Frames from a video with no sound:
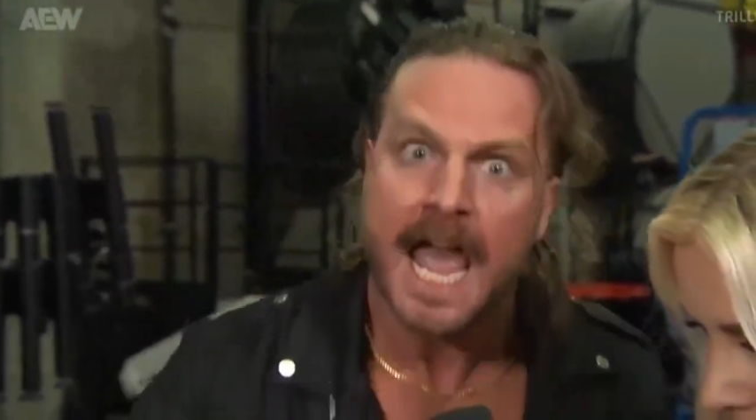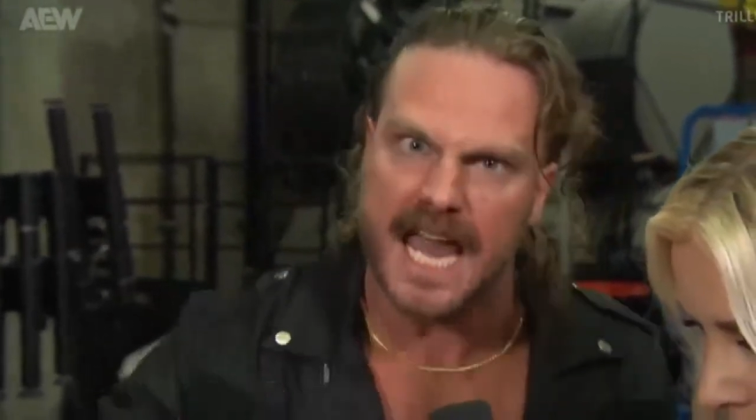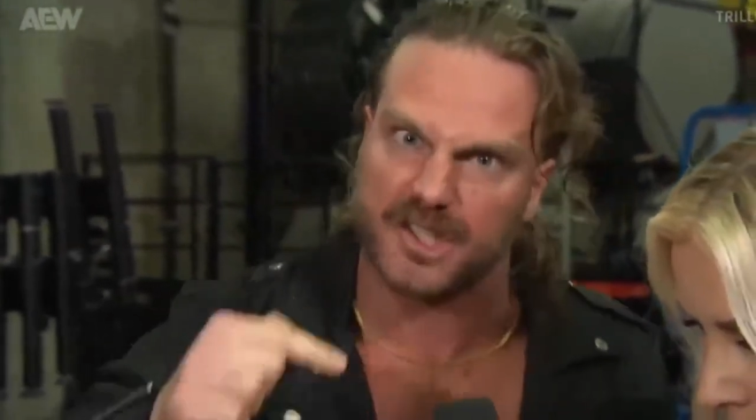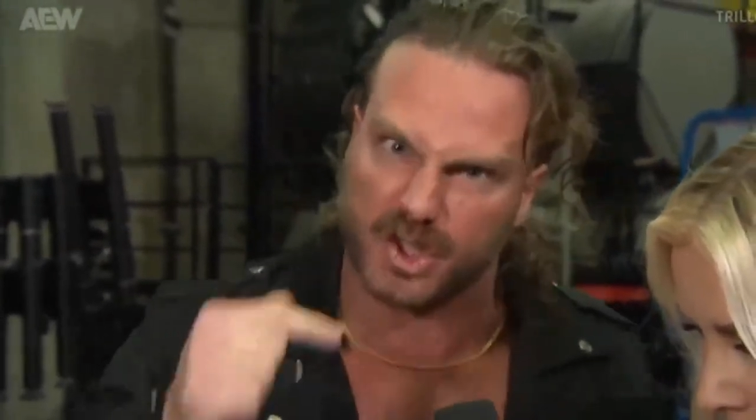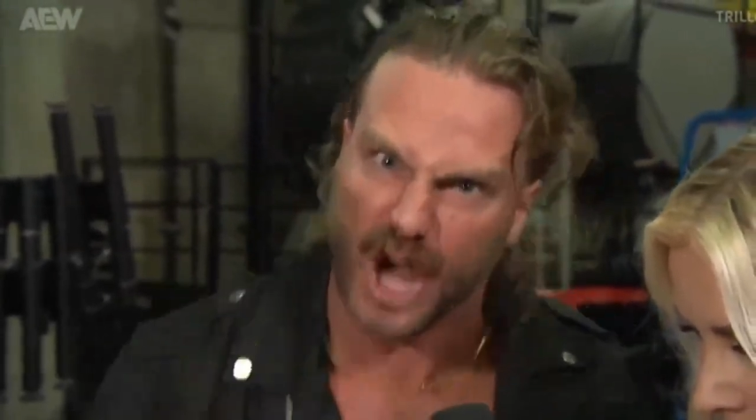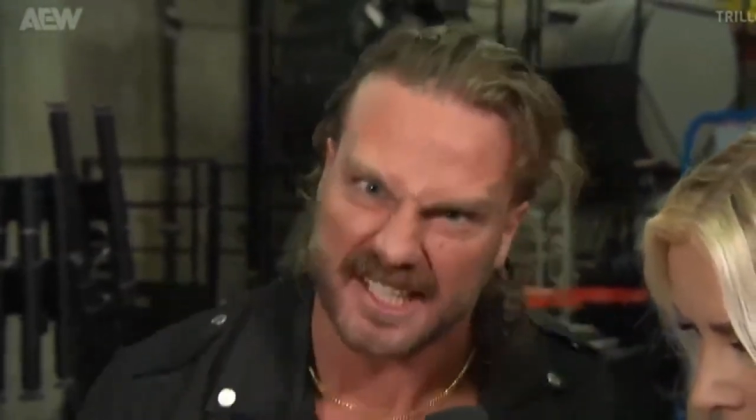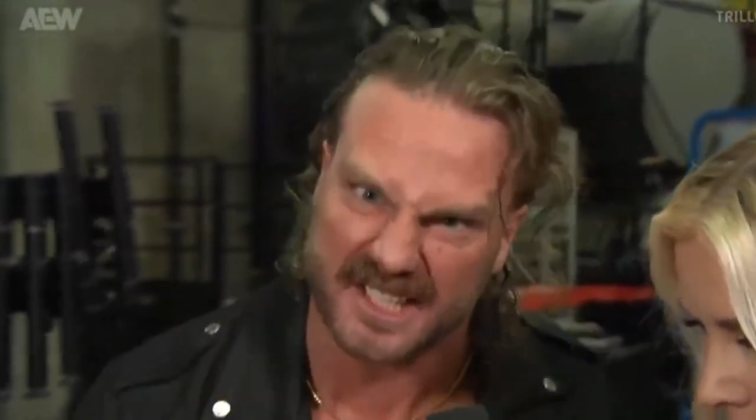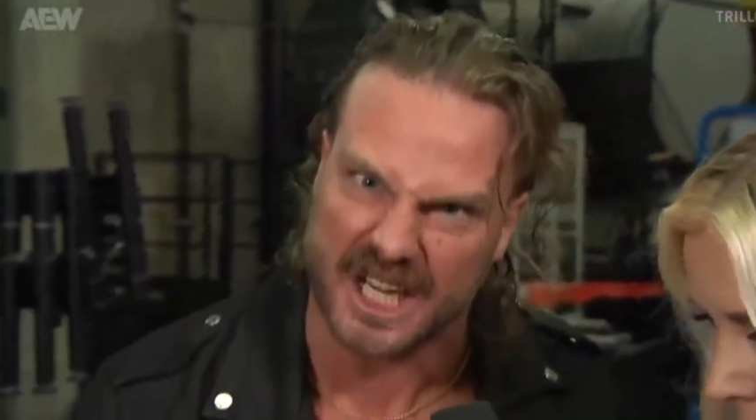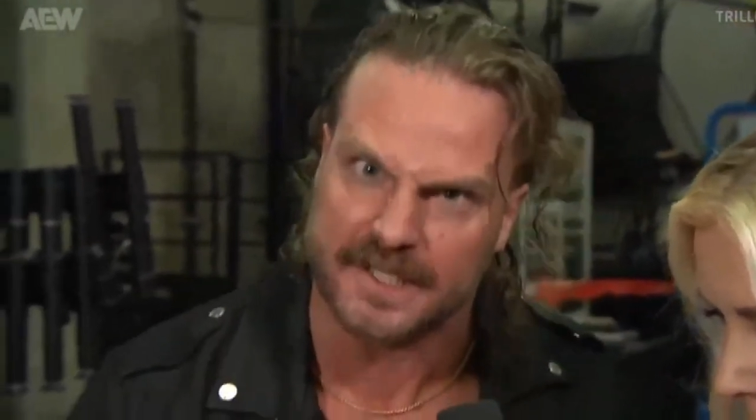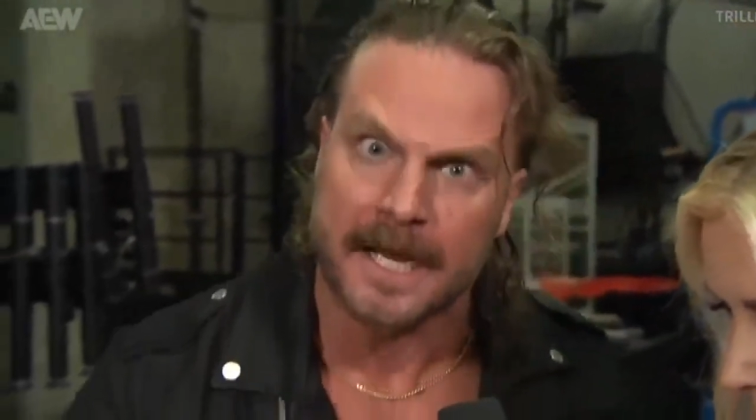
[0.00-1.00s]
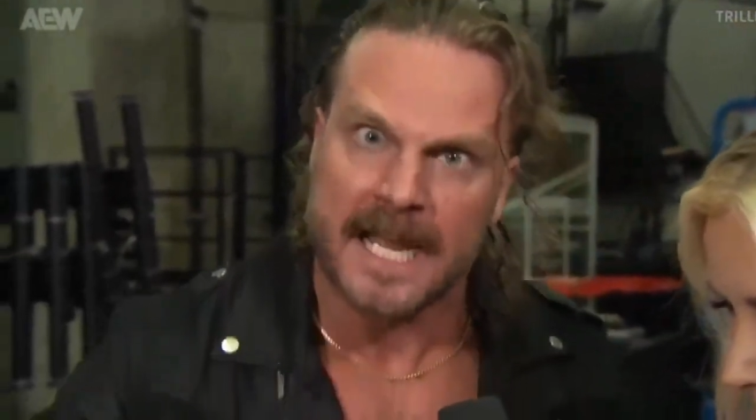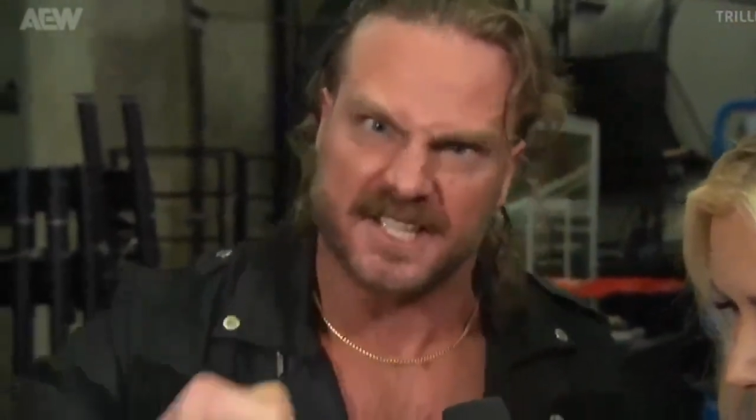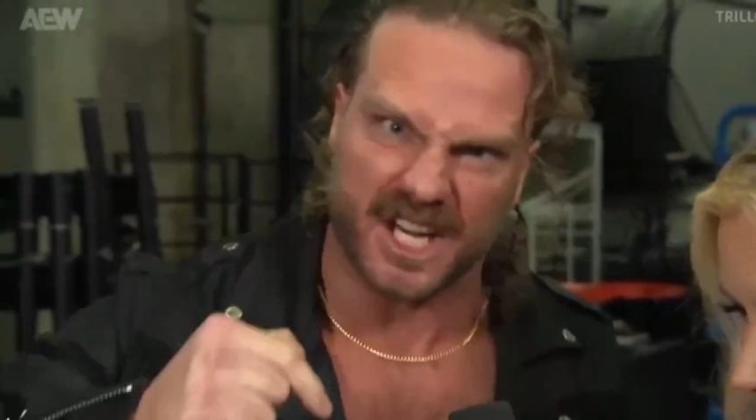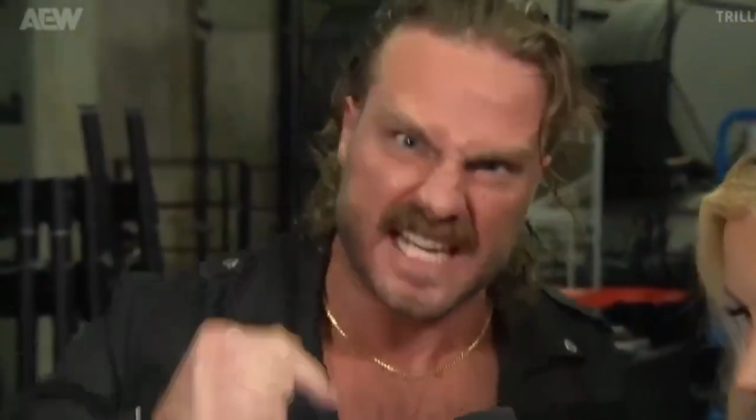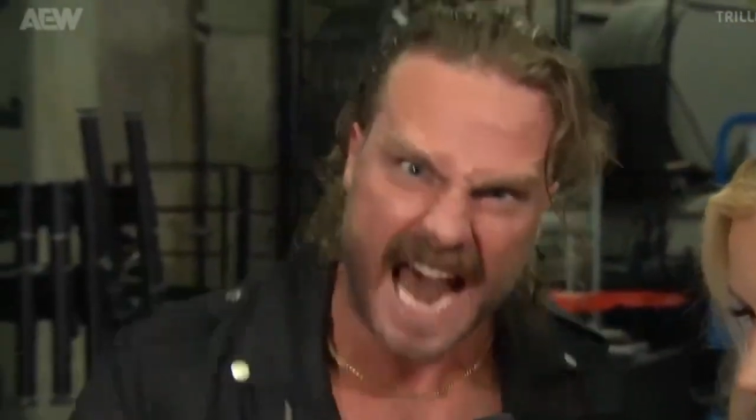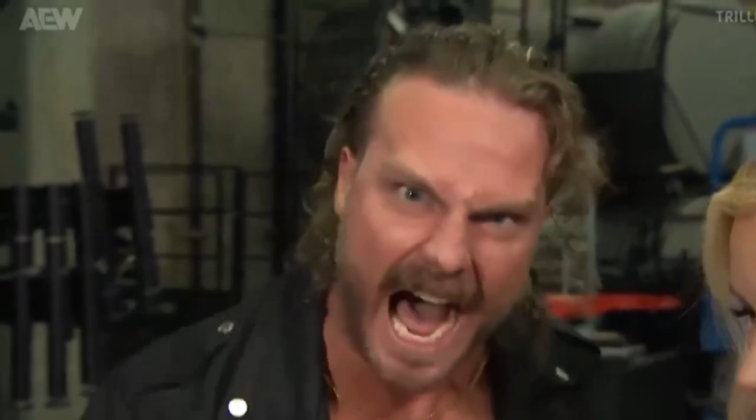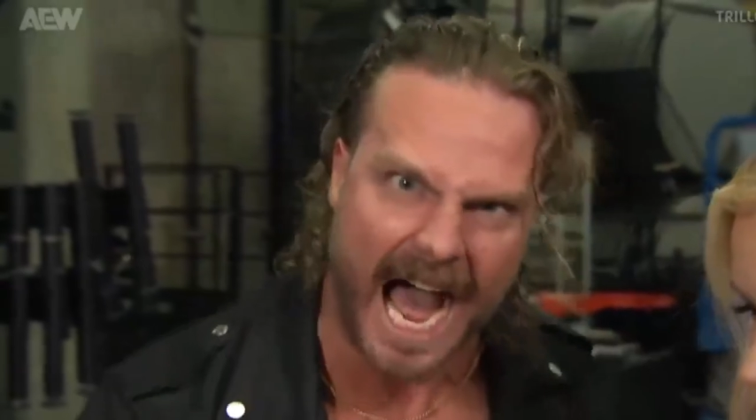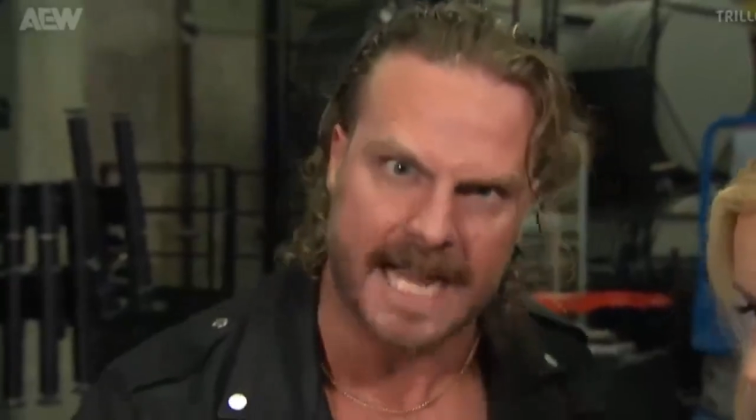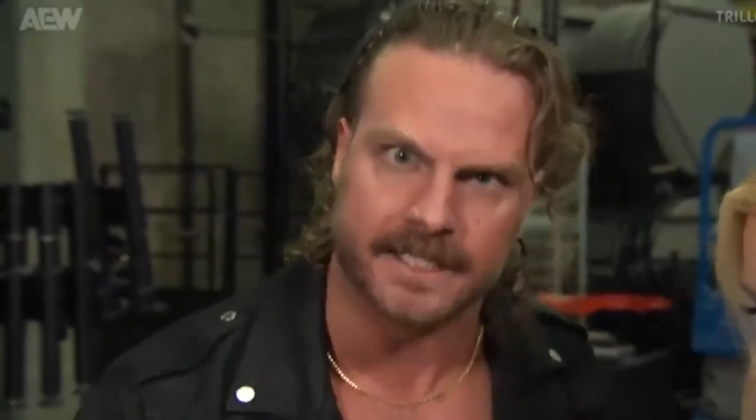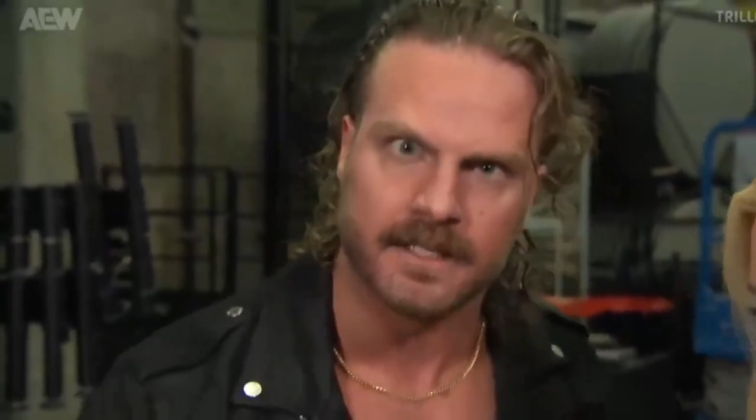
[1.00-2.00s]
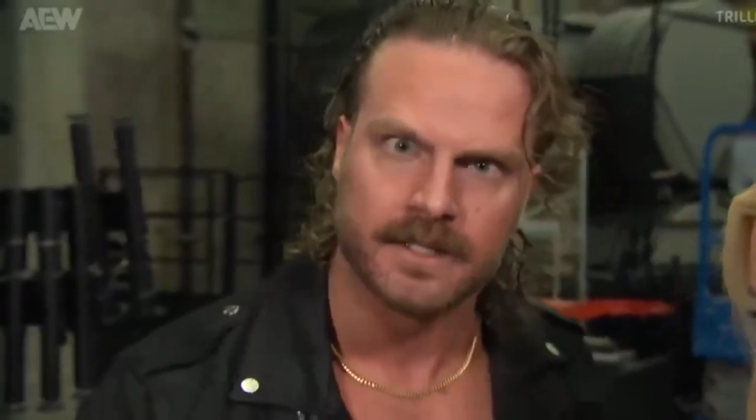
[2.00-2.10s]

is justice denied.